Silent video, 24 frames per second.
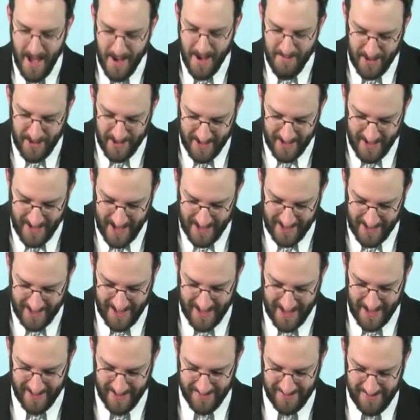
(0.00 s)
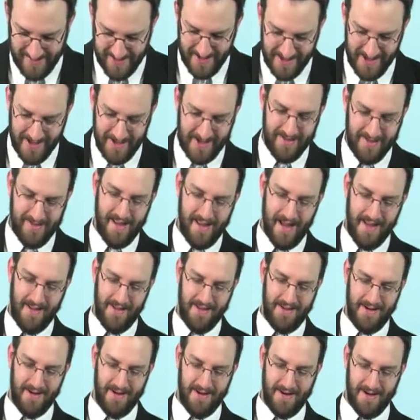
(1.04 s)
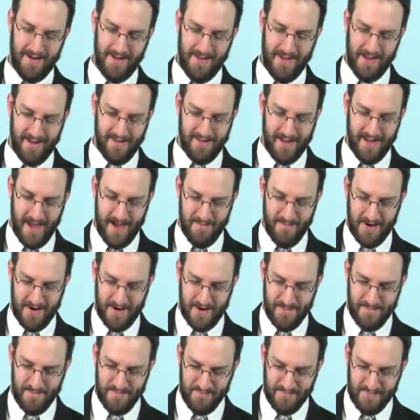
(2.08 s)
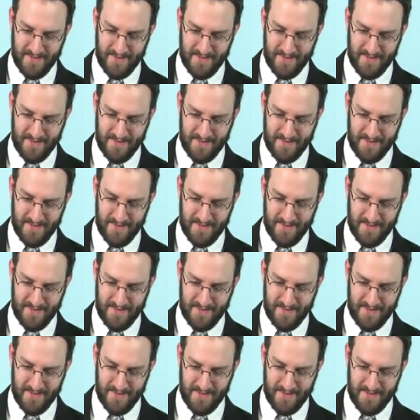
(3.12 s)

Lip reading: But in any case, you can sell it to the examiner.